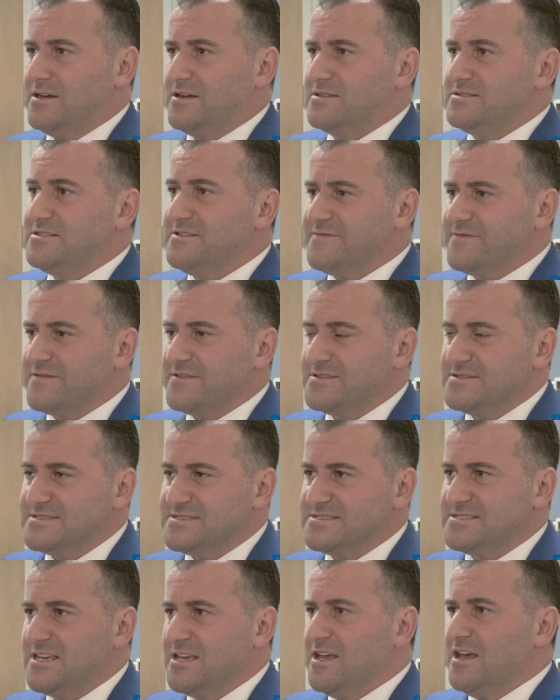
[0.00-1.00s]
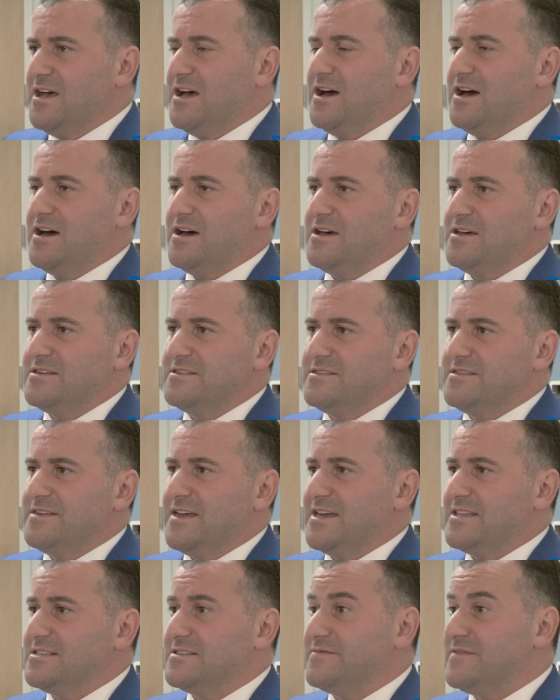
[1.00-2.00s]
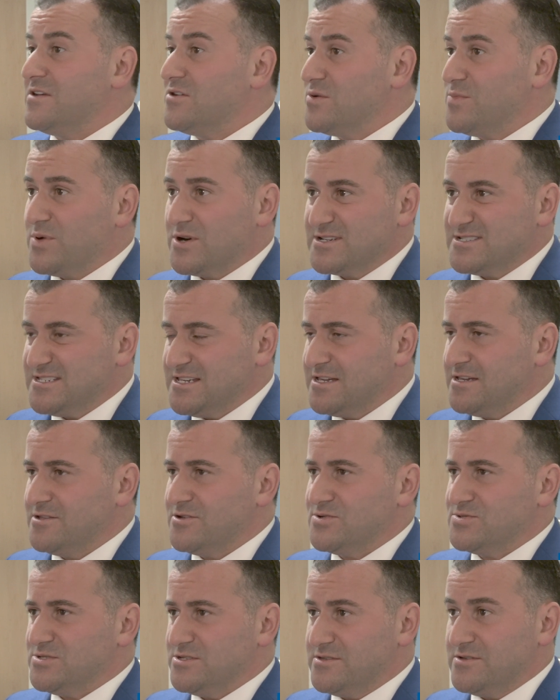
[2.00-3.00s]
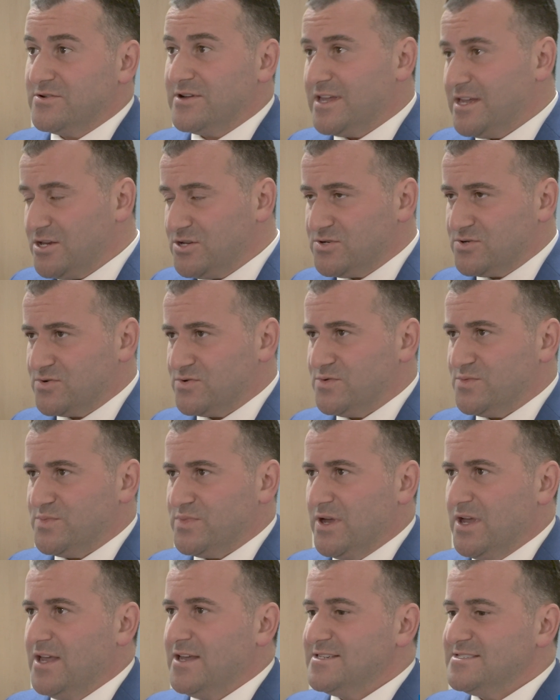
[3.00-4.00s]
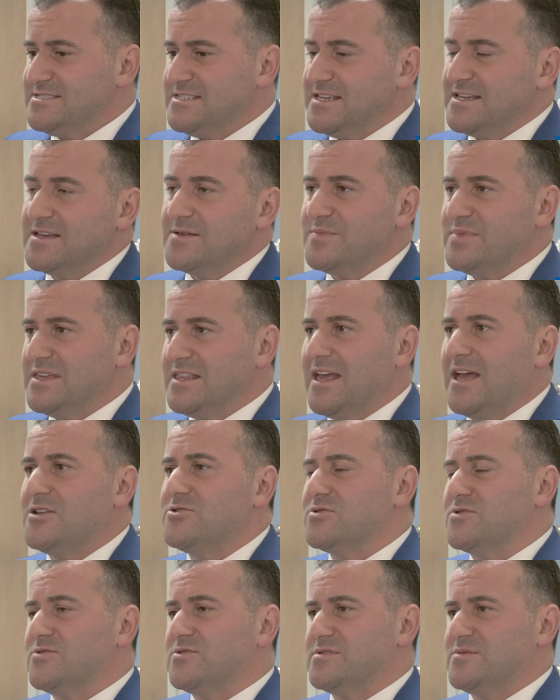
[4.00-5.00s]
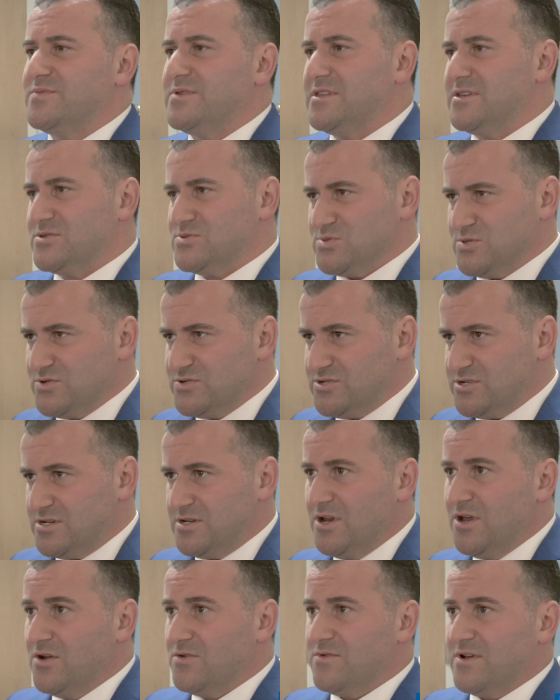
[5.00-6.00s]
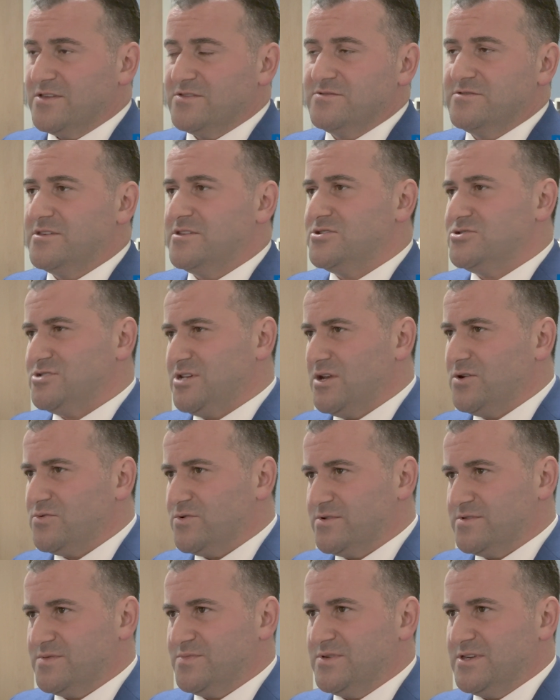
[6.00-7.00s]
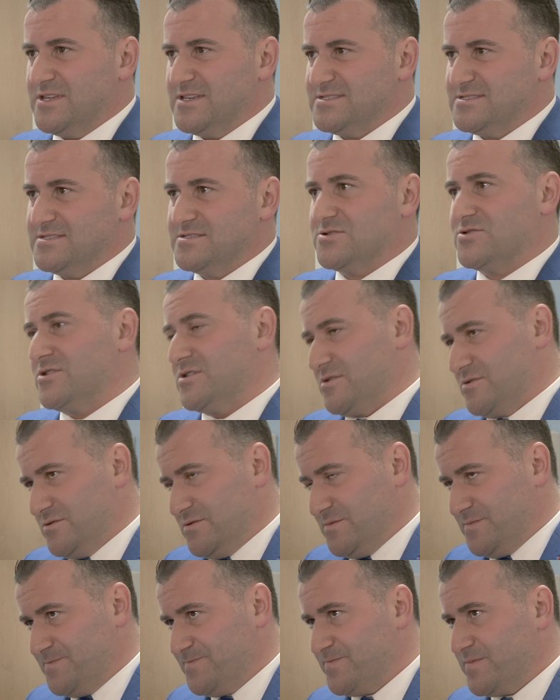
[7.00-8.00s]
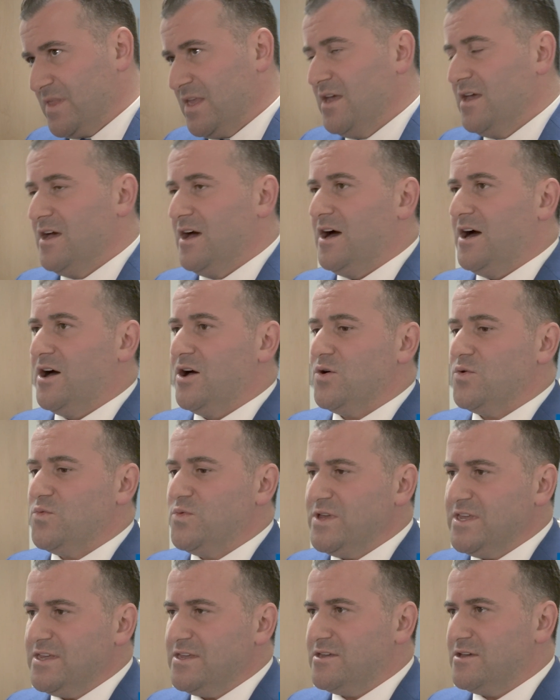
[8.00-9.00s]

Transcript: difference that is very particular to their age group, seeing a pediatric orthopedic surgeon rather than general orthopedics is critical. We